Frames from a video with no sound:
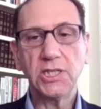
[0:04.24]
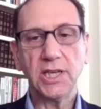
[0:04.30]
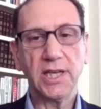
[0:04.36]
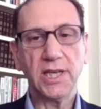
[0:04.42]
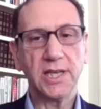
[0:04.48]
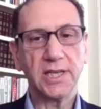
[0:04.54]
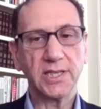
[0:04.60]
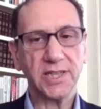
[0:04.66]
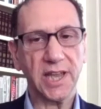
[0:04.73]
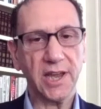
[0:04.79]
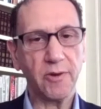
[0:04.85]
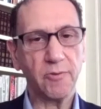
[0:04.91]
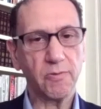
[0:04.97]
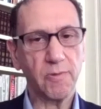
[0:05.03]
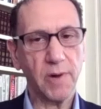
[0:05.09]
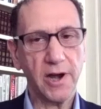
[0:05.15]
is a
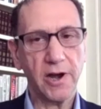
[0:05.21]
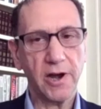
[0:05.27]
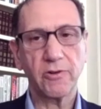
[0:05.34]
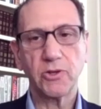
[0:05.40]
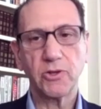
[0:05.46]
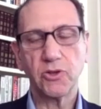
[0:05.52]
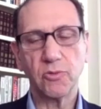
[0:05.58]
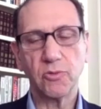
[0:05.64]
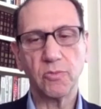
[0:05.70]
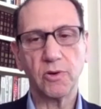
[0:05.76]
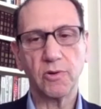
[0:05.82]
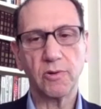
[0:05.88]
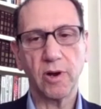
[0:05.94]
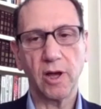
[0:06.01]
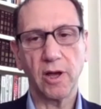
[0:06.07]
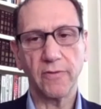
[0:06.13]
rare
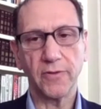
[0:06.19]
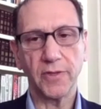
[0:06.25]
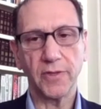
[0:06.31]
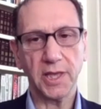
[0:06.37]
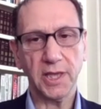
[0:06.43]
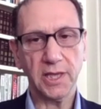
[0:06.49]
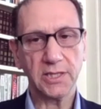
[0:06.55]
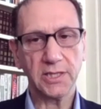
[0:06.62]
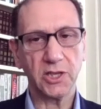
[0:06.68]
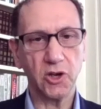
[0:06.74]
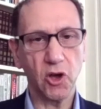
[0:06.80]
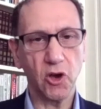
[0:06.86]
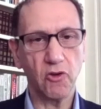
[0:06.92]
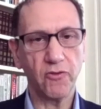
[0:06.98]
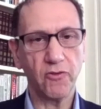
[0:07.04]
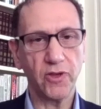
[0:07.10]
tumor of the
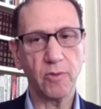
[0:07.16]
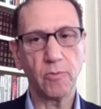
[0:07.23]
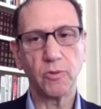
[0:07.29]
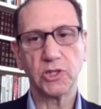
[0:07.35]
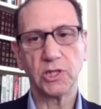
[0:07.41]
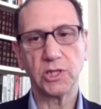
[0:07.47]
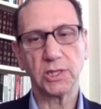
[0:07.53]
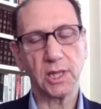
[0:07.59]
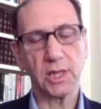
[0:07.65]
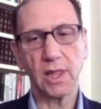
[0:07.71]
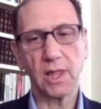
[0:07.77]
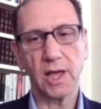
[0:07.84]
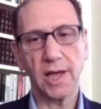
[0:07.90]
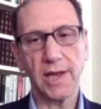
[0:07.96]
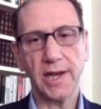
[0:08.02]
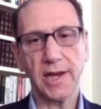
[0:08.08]
synovium, which is the
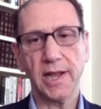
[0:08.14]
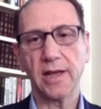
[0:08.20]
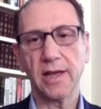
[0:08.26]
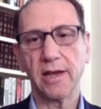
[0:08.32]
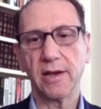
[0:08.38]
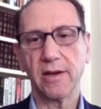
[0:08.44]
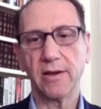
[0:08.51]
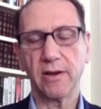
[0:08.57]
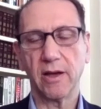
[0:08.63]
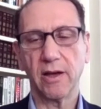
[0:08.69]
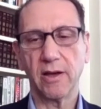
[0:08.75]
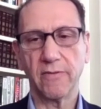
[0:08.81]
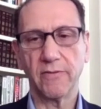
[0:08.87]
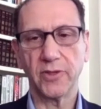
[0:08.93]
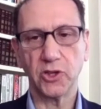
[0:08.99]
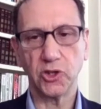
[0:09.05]
lining
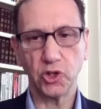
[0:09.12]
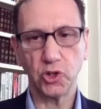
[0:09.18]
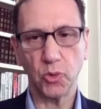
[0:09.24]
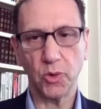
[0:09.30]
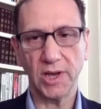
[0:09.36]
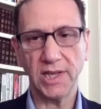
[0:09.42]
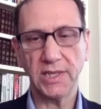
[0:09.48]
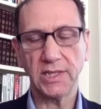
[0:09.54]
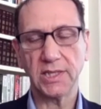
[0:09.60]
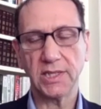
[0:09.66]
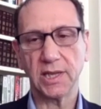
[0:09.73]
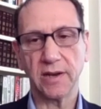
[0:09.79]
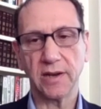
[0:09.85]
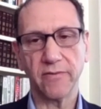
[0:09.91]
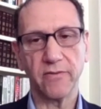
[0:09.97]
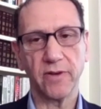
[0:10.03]
of the joints. It
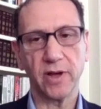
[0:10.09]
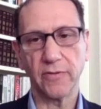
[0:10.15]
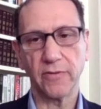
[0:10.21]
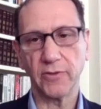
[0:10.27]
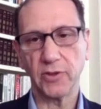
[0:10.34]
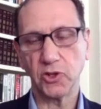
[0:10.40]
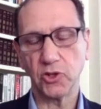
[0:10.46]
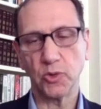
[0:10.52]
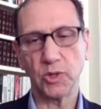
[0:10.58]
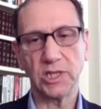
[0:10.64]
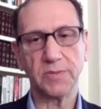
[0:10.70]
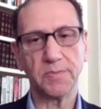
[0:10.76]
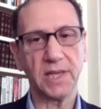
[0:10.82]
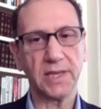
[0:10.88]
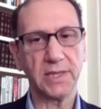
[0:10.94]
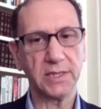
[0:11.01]
can involve the joint
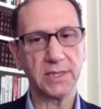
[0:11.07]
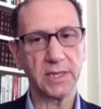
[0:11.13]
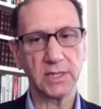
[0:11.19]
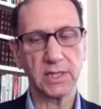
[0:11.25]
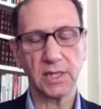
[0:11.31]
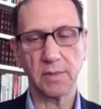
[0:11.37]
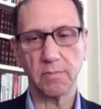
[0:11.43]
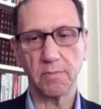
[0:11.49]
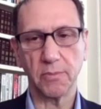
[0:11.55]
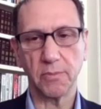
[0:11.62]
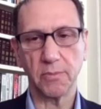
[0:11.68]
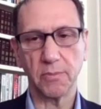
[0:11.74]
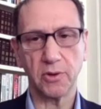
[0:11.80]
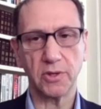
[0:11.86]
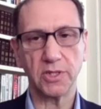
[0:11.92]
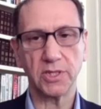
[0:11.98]
spaces, the
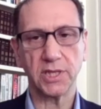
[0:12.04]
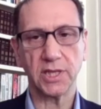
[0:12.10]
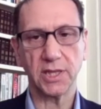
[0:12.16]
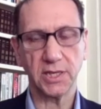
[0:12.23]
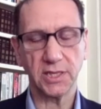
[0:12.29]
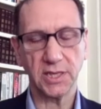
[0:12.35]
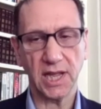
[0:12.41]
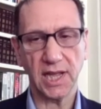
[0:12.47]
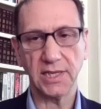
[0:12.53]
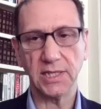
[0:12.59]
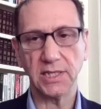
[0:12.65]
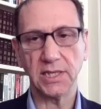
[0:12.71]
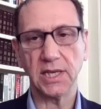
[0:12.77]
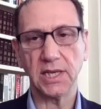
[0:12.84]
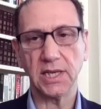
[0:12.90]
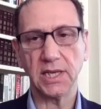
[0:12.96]
bursae, the
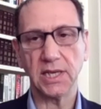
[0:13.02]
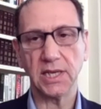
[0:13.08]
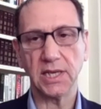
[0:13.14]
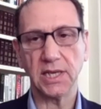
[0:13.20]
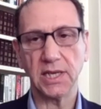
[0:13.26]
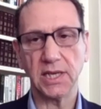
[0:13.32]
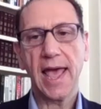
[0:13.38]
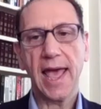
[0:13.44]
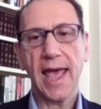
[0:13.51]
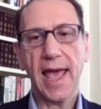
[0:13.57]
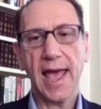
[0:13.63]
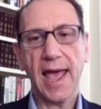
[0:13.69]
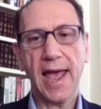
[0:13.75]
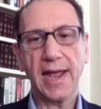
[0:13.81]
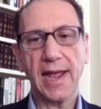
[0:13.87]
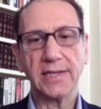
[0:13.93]
tendon.
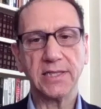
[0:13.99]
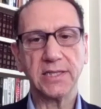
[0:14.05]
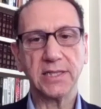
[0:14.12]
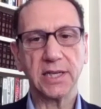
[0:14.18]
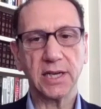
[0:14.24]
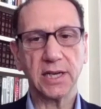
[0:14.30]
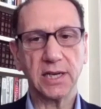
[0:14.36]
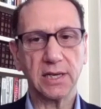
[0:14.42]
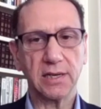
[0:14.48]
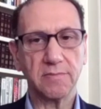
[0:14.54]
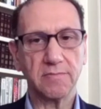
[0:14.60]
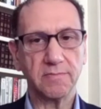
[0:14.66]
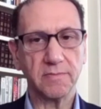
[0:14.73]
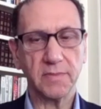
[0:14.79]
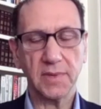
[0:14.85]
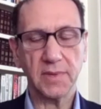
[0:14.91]
And
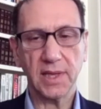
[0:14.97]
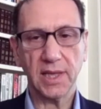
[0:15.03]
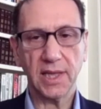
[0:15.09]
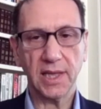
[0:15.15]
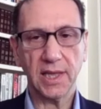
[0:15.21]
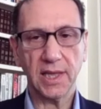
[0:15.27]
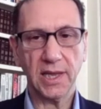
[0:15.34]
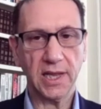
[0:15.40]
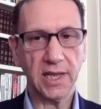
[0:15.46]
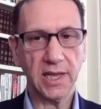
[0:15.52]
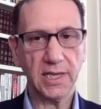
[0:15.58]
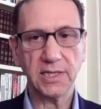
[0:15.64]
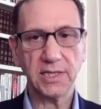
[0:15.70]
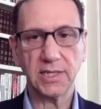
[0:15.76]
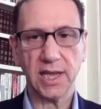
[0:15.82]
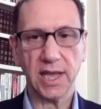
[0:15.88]
it
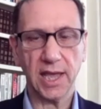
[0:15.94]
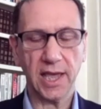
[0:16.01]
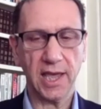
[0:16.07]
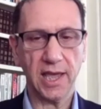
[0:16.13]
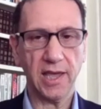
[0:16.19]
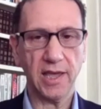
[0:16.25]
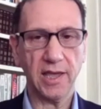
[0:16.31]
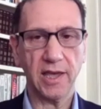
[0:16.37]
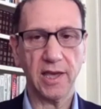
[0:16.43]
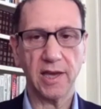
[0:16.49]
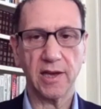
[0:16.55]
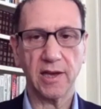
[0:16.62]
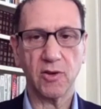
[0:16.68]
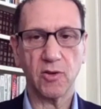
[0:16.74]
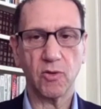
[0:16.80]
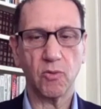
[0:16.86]
is
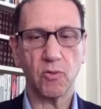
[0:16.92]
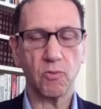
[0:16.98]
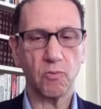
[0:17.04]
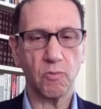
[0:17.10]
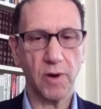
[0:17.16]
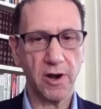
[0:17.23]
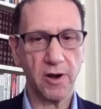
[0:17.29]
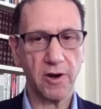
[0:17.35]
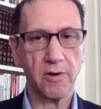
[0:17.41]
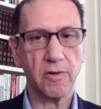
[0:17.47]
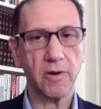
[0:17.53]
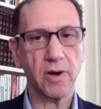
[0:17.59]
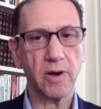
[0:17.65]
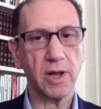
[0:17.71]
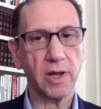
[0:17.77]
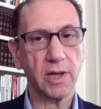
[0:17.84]
a rare
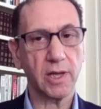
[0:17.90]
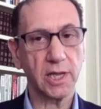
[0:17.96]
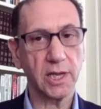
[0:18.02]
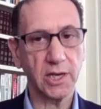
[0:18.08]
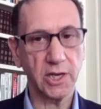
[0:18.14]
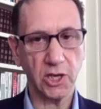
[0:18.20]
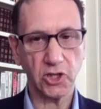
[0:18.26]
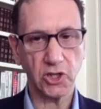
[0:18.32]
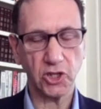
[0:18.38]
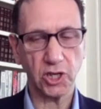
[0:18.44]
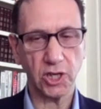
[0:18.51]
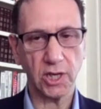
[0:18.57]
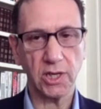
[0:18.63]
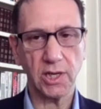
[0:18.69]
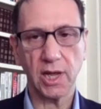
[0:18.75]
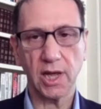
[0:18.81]

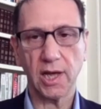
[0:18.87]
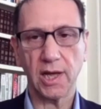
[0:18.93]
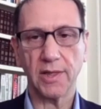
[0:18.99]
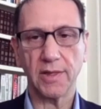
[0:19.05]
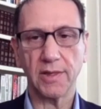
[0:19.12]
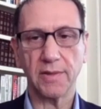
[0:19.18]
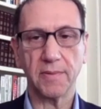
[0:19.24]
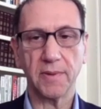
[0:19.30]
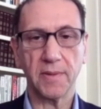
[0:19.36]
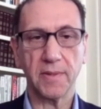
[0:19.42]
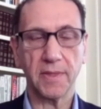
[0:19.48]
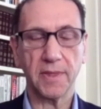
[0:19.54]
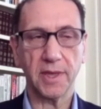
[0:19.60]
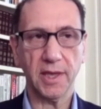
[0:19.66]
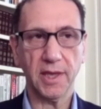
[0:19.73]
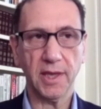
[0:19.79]
condition.
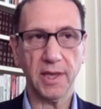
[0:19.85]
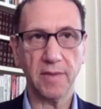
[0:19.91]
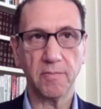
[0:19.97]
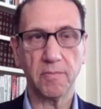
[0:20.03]
The